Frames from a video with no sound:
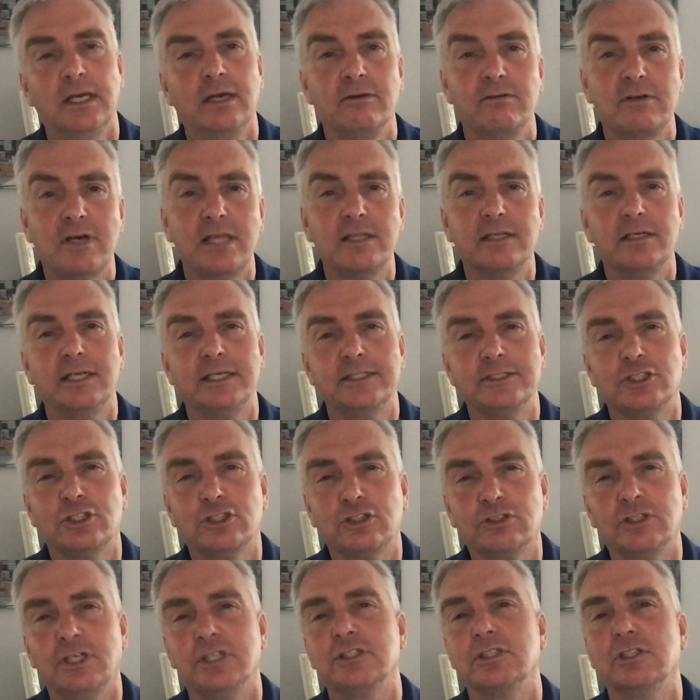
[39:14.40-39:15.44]
Rather, let's
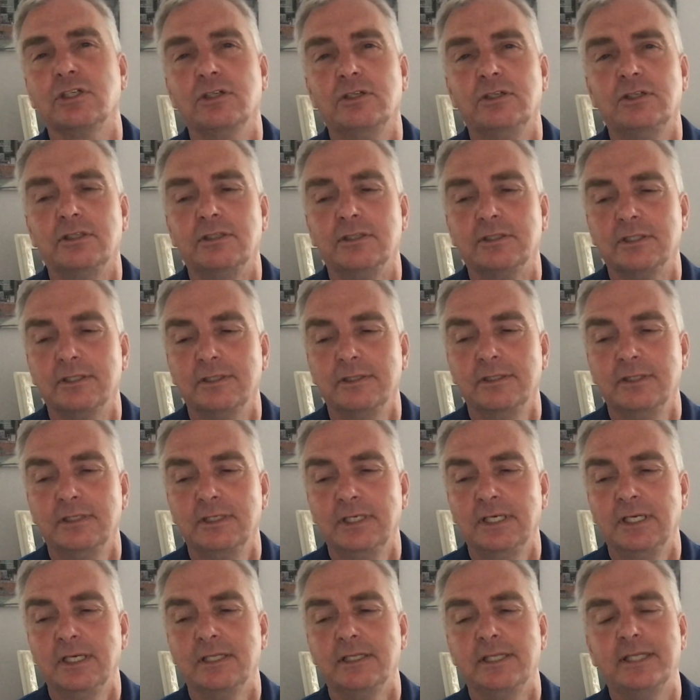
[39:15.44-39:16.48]
trust God.
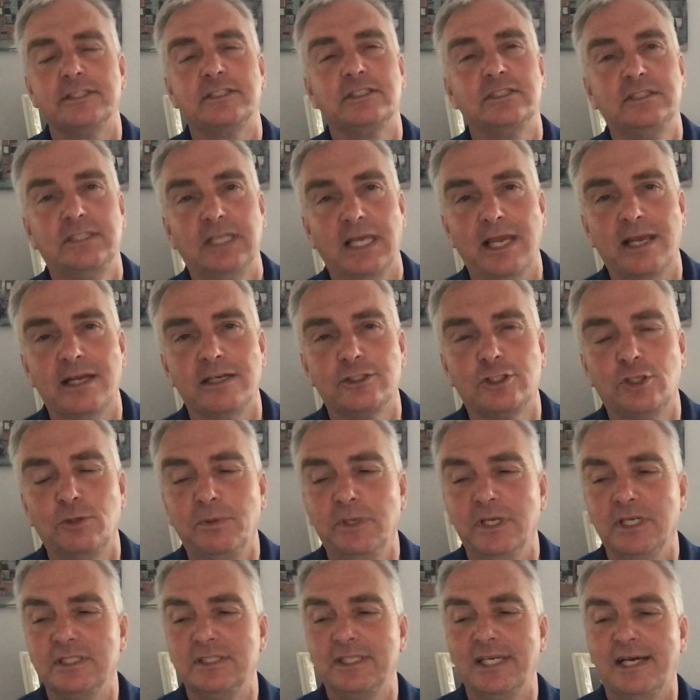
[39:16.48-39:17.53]
Let's dare to
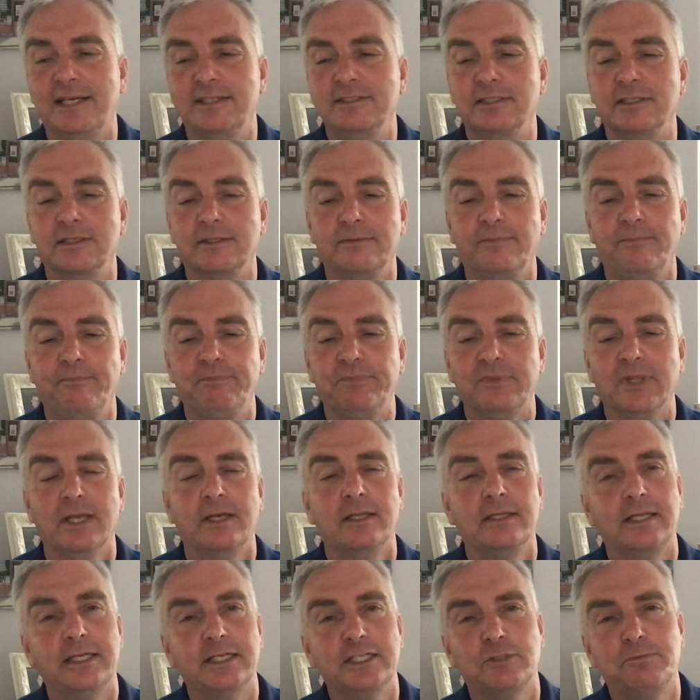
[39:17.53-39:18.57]
be a Daniel.
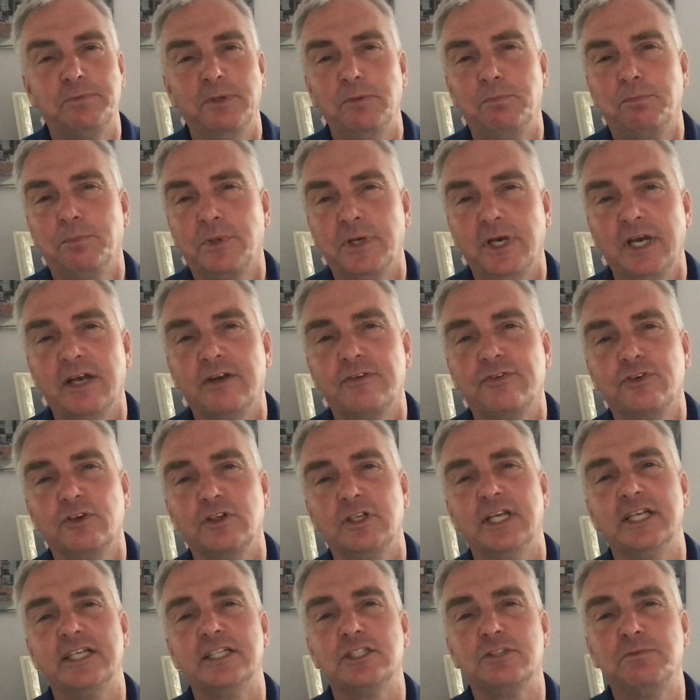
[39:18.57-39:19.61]
Let us be prayerful.
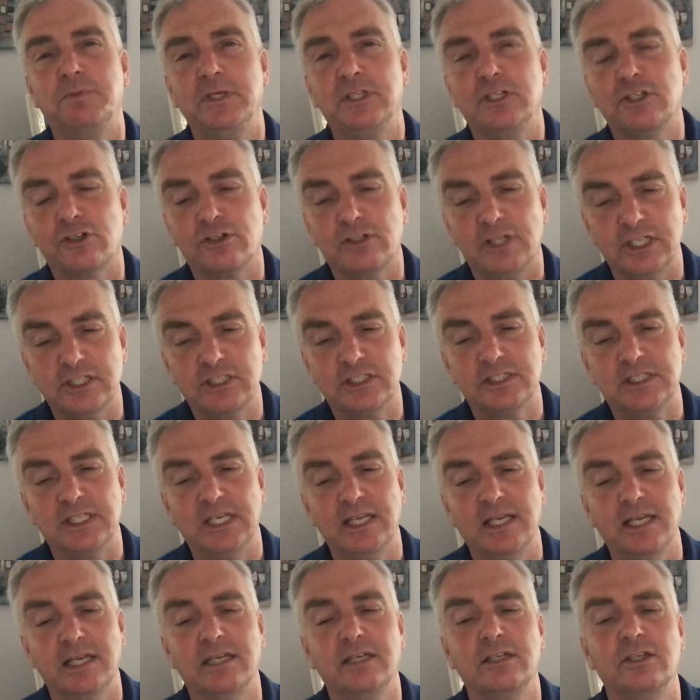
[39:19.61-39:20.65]
Let us be
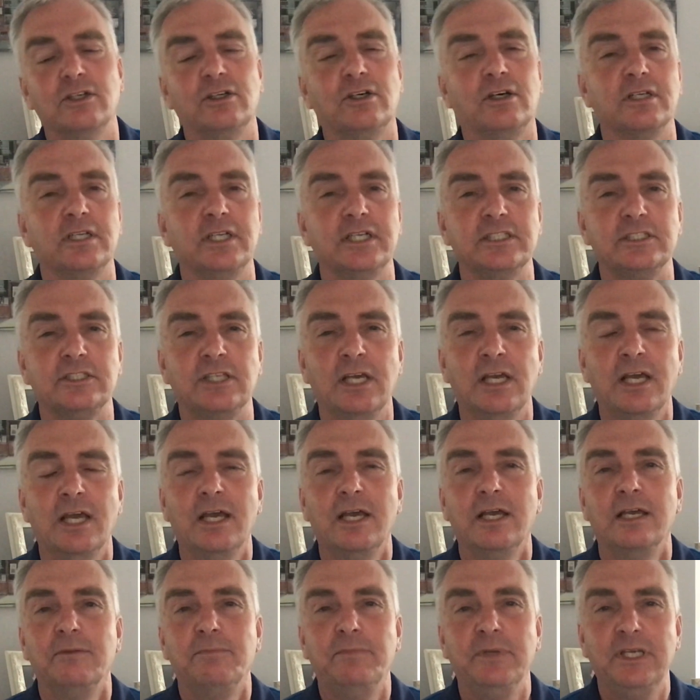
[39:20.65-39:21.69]
trusting in God. Let us
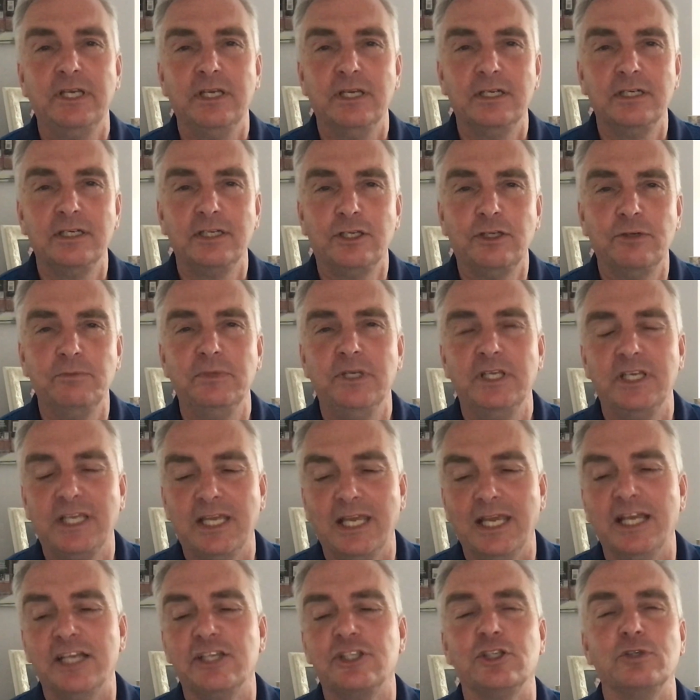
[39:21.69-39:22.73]
be in
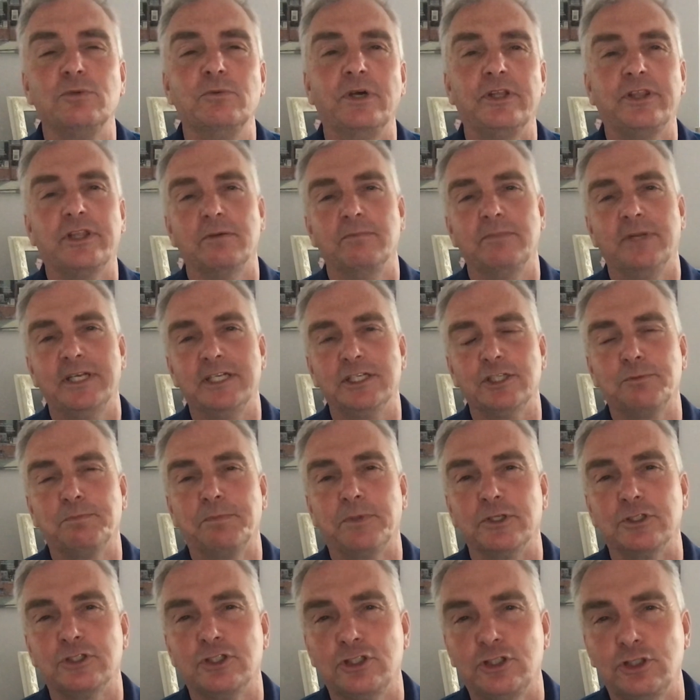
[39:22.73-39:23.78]
communication with Him. Let us
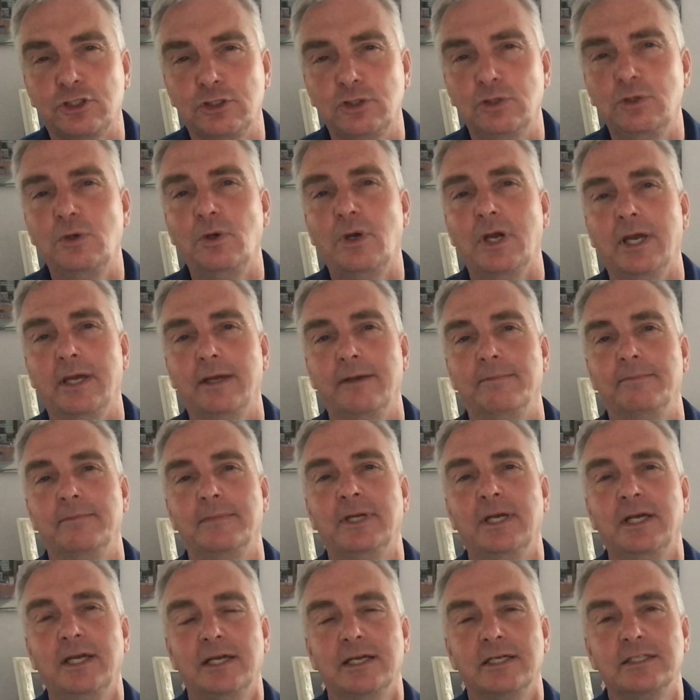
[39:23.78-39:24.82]
pursue Him,
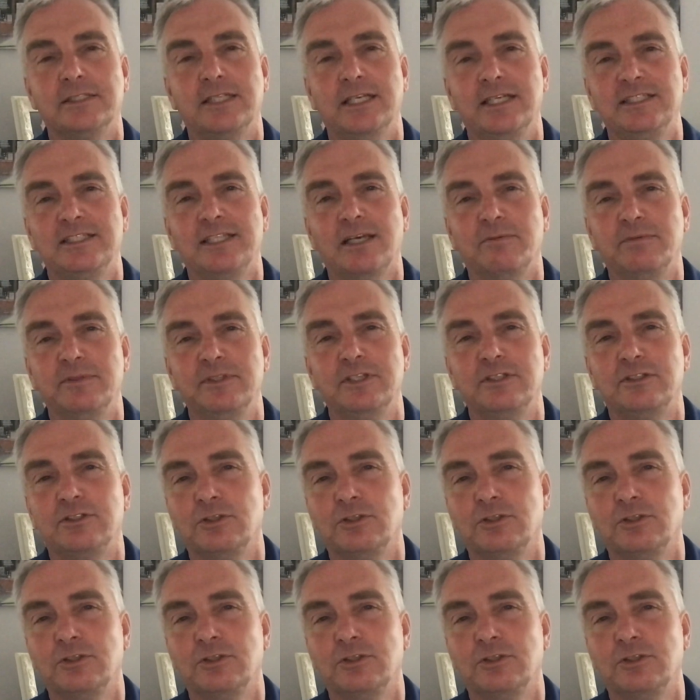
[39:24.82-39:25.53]
as A.W.